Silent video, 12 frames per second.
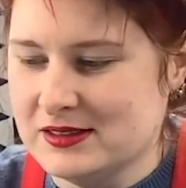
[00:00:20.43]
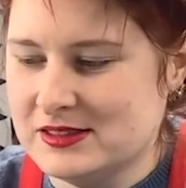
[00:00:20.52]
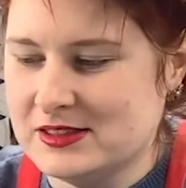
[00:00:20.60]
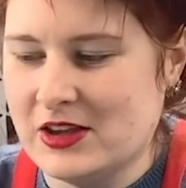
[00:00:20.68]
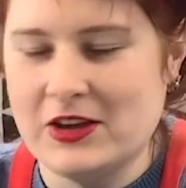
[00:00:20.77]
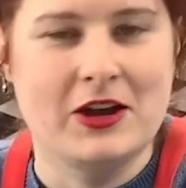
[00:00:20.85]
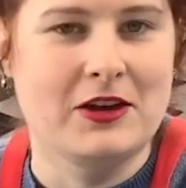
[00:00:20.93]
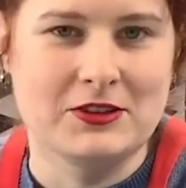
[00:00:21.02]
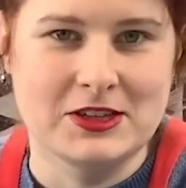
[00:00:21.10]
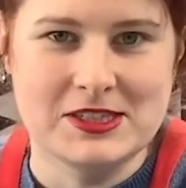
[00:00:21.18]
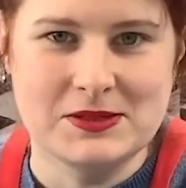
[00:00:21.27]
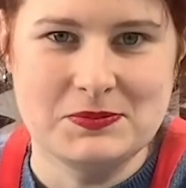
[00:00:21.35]
So I've
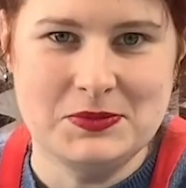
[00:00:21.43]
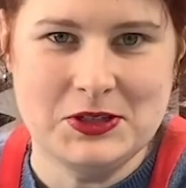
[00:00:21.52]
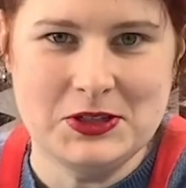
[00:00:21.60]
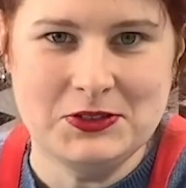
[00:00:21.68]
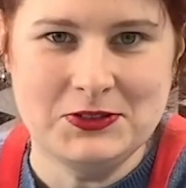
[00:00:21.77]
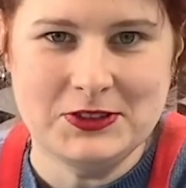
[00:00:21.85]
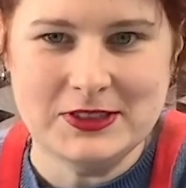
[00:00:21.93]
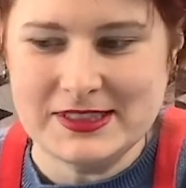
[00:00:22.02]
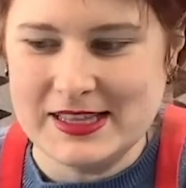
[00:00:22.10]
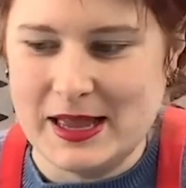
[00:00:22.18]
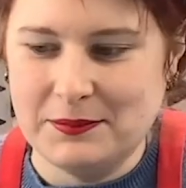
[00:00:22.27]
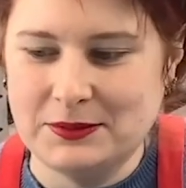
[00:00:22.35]
got some beautiful
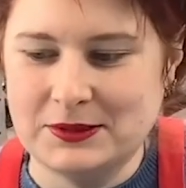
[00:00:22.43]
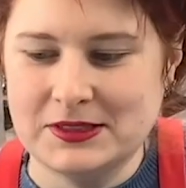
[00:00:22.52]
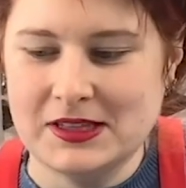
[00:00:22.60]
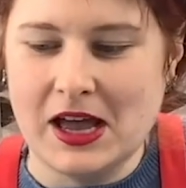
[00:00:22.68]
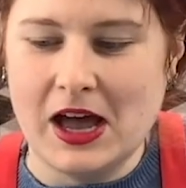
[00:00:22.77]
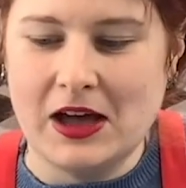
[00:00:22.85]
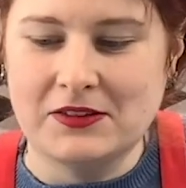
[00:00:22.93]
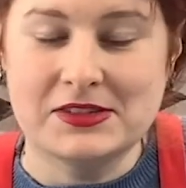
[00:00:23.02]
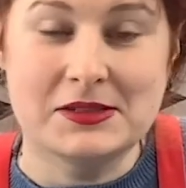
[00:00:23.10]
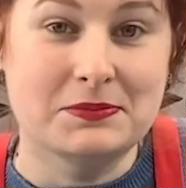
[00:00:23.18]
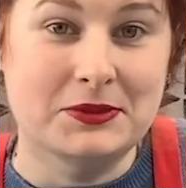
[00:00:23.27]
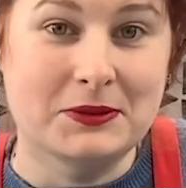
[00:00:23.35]
examples of
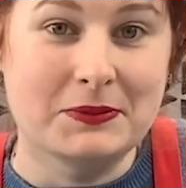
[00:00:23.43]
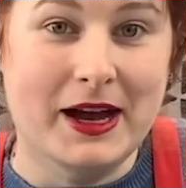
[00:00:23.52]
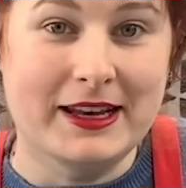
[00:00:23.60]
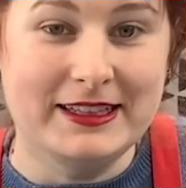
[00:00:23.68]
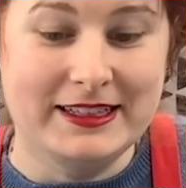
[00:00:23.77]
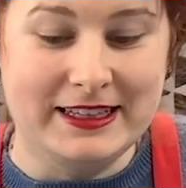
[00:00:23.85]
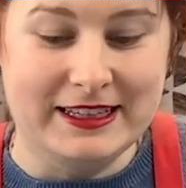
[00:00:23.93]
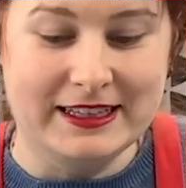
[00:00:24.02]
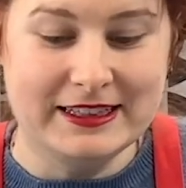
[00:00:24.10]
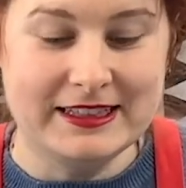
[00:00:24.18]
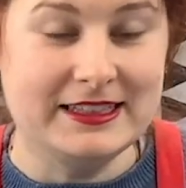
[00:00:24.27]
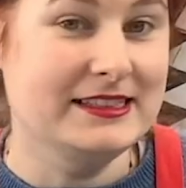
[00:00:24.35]
some bookbinding
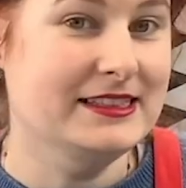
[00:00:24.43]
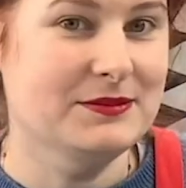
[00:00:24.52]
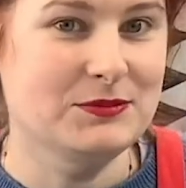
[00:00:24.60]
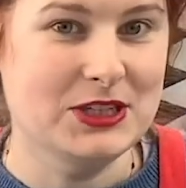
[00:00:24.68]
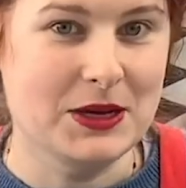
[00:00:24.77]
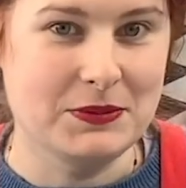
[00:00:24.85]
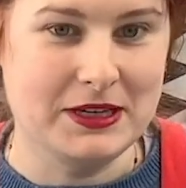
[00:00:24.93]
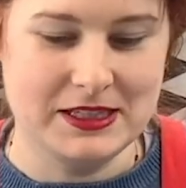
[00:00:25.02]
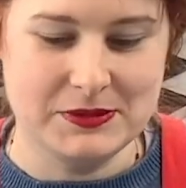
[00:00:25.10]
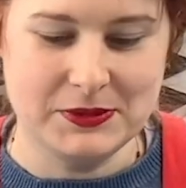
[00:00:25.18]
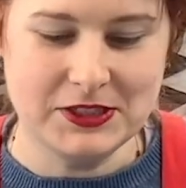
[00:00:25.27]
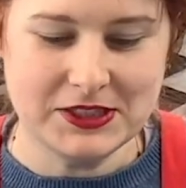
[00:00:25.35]
here. These are some
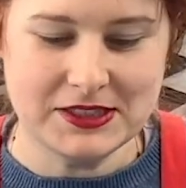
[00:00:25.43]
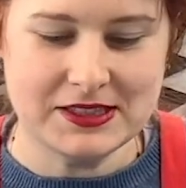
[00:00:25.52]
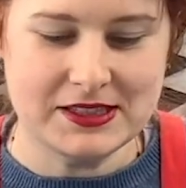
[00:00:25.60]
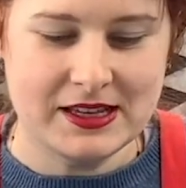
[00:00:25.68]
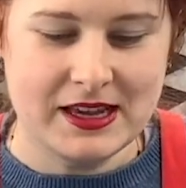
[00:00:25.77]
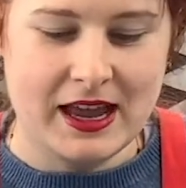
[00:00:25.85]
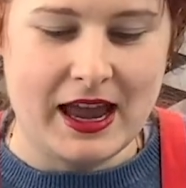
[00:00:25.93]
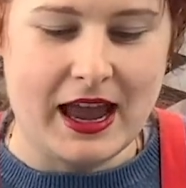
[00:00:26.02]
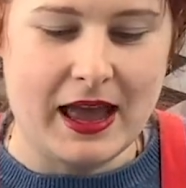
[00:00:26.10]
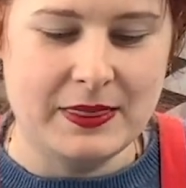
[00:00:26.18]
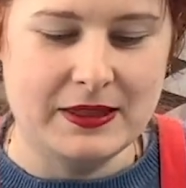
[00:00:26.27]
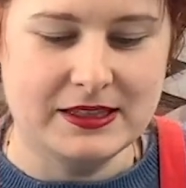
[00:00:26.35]
Japanese books
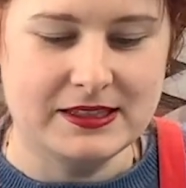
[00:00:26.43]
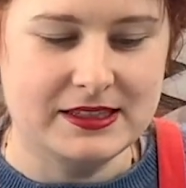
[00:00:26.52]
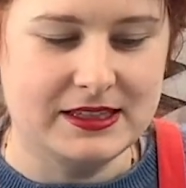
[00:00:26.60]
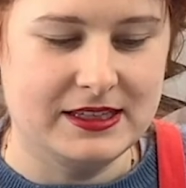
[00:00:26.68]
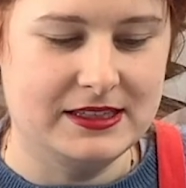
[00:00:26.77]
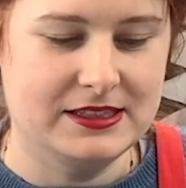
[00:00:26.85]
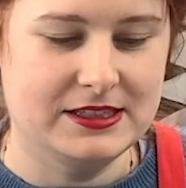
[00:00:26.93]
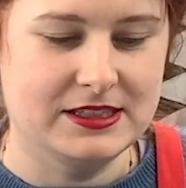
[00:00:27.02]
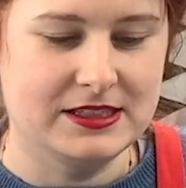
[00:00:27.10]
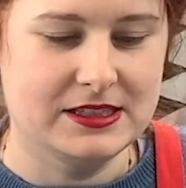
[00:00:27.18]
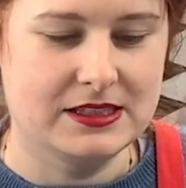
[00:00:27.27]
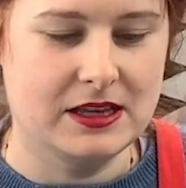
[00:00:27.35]
and this is
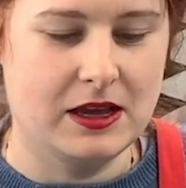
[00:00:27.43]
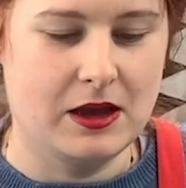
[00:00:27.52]
just